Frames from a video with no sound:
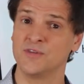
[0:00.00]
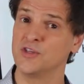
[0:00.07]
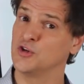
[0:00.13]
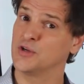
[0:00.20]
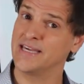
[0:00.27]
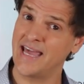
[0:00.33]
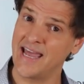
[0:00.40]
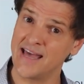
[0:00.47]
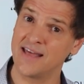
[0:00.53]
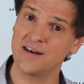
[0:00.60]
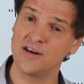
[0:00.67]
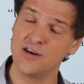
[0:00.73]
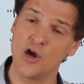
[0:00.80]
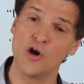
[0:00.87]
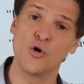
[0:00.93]
You can't
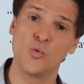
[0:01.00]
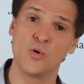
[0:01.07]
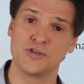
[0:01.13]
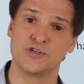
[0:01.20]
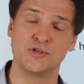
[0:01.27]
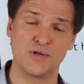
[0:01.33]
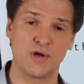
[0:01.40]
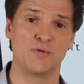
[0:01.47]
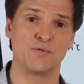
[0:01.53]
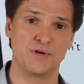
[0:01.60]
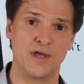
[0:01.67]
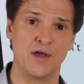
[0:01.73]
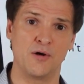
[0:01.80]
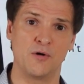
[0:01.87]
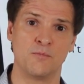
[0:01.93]
know what you don't
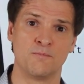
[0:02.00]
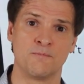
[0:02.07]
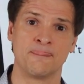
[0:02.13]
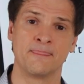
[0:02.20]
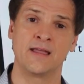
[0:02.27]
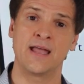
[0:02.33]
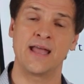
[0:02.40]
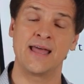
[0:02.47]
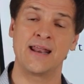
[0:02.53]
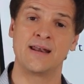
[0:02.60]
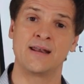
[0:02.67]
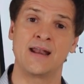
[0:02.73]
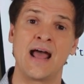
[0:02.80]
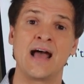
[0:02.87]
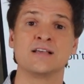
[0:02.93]
know.
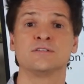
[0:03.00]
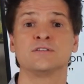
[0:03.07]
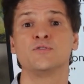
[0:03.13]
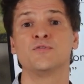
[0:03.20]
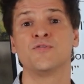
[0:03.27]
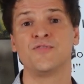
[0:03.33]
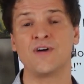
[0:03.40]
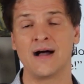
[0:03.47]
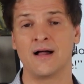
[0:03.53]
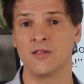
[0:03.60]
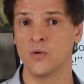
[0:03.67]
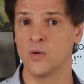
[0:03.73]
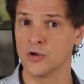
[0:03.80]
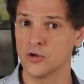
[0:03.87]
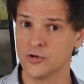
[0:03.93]
And as you
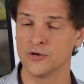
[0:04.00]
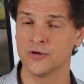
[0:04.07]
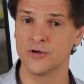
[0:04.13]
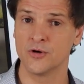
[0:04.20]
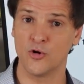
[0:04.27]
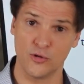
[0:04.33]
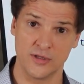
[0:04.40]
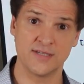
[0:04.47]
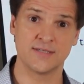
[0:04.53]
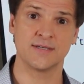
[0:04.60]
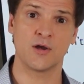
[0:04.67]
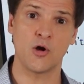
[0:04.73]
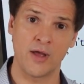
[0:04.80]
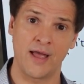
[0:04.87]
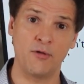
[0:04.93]
follow a good holistic
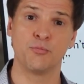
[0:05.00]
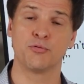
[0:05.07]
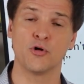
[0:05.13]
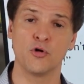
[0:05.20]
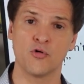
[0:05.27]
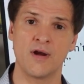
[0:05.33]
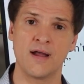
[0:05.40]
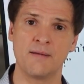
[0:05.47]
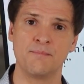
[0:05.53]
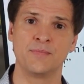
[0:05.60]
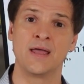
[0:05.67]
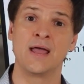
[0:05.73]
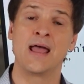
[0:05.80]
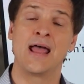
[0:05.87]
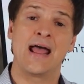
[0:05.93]
health program,
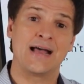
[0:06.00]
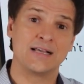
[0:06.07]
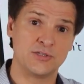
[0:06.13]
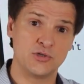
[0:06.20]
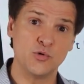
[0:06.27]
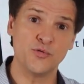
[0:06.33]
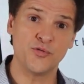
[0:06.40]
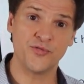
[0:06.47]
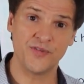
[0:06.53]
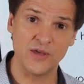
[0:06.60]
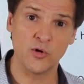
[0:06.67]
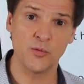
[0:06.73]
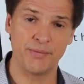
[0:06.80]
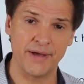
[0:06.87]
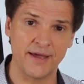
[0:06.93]
as you
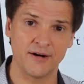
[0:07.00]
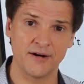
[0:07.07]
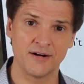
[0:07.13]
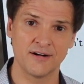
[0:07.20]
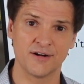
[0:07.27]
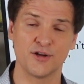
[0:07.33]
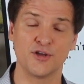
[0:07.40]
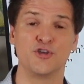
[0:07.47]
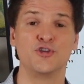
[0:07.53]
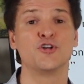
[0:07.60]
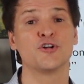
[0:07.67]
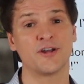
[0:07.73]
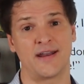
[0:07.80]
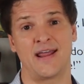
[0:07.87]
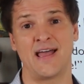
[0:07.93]
feel better,
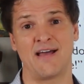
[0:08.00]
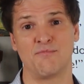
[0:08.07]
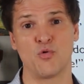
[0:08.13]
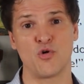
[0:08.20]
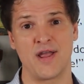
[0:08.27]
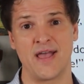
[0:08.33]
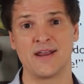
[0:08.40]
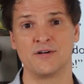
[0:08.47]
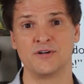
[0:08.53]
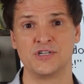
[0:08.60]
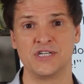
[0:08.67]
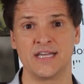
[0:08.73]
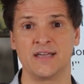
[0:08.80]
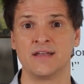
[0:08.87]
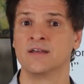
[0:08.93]
you're going to have more
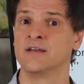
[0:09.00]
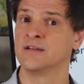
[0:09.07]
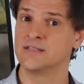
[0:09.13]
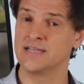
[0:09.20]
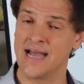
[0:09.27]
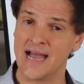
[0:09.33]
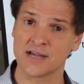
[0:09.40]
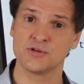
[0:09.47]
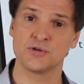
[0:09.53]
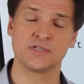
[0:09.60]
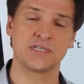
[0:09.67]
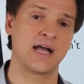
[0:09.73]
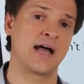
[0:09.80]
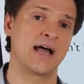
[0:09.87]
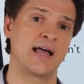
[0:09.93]
energy to
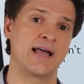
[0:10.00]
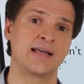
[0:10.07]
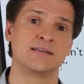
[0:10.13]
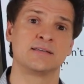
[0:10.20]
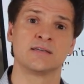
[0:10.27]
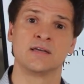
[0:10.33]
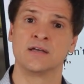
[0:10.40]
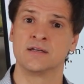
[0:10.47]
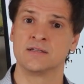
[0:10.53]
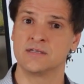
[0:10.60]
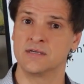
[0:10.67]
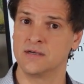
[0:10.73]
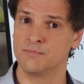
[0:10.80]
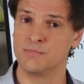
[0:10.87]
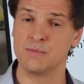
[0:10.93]
exercise,
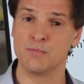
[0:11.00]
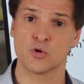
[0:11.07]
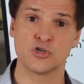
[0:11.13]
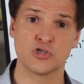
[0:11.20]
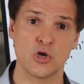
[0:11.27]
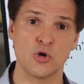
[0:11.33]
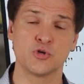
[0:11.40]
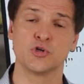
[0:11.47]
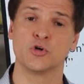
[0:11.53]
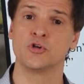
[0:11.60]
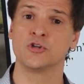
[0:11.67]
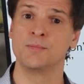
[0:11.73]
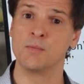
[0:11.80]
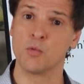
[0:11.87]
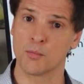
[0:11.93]
to be more social,
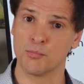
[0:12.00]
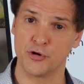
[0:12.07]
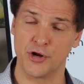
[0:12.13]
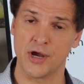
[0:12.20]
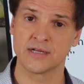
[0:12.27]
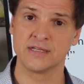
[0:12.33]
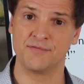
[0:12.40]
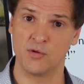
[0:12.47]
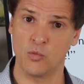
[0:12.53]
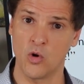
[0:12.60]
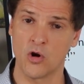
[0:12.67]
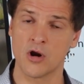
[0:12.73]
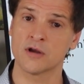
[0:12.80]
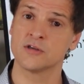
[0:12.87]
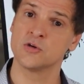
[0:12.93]
to be more productive at
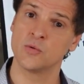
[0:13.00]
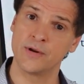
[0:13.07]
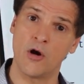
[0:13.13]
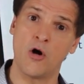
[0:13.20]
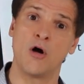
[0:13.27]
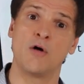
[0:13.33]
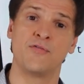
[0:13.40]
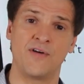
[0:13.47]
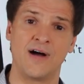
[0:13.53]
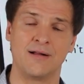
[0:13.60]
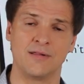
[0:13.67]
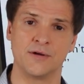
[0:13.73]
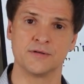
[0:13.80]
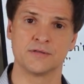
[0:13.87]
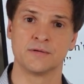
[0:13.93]
work. So it all
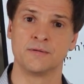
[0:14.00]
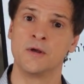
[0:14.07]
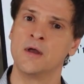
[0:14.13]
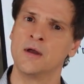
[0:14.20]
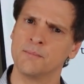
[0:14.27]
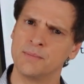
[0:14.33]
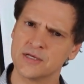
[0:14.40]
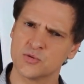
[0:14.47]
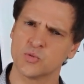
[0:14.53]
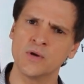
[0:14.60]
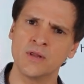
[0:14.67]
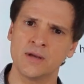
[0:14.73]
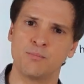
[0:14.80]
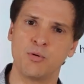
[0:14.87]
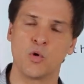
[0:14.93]
follows. But it's
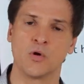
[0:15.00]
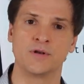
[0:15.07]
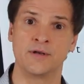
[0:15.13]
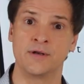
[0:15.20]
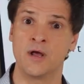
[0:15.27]
really important to